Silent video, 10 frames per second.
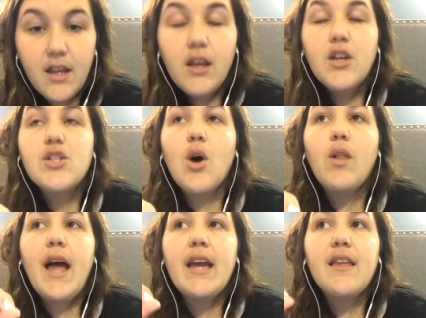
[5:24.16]
So
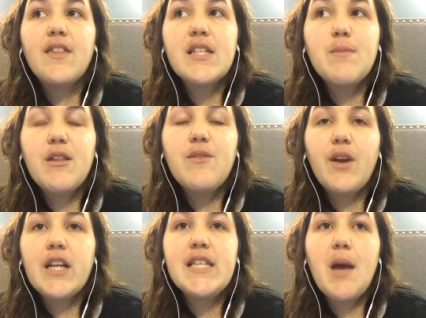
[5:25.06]
like this month, for
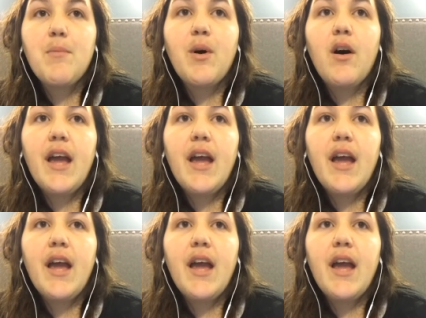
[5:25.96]
example,